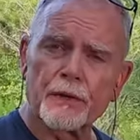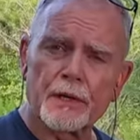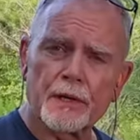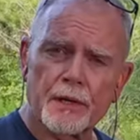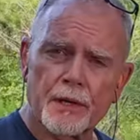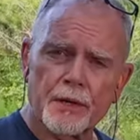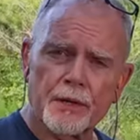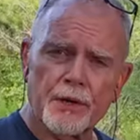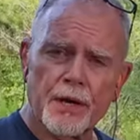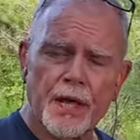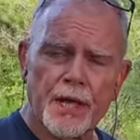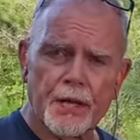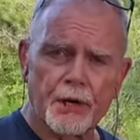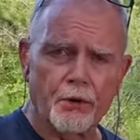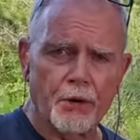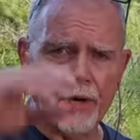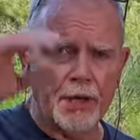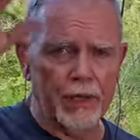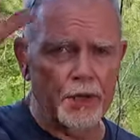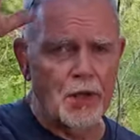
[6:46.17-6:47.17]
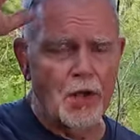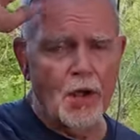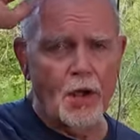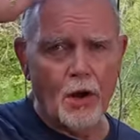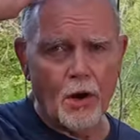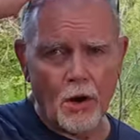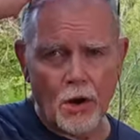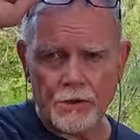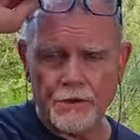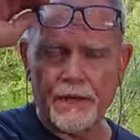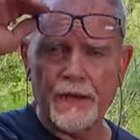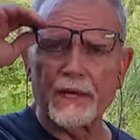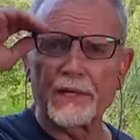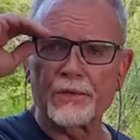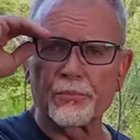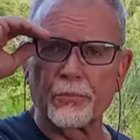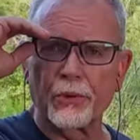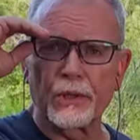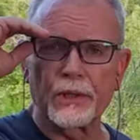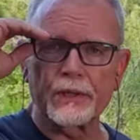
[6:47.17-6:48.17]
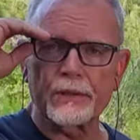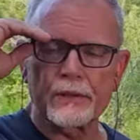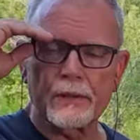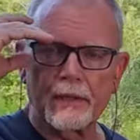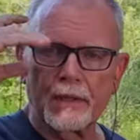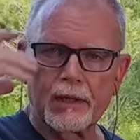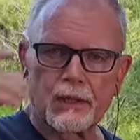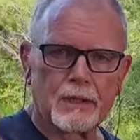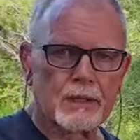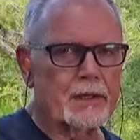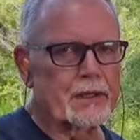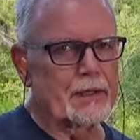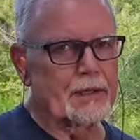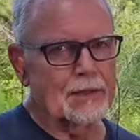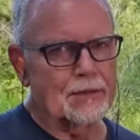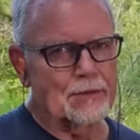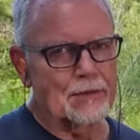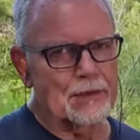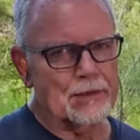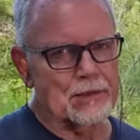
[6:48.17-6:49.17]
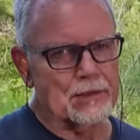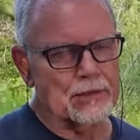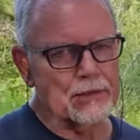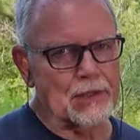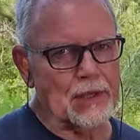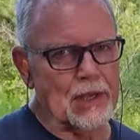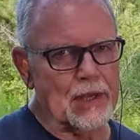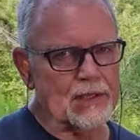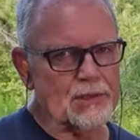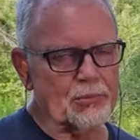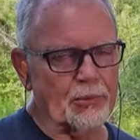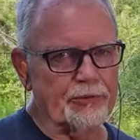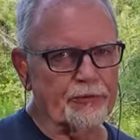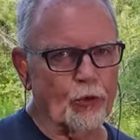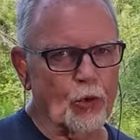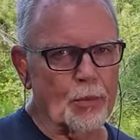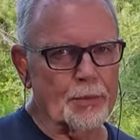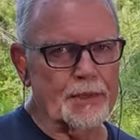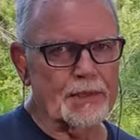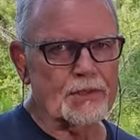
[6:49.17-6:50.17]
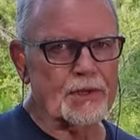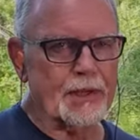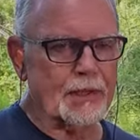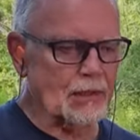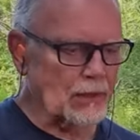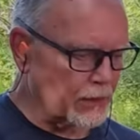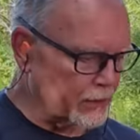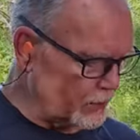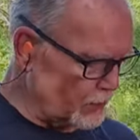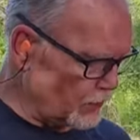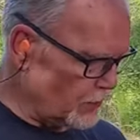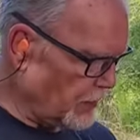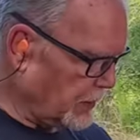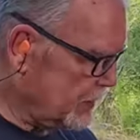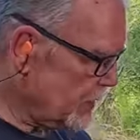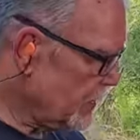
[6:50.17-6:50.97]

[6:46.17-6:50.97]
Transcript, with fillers: the 180 grain hard cast bullet. This is the Cast Performance hand load.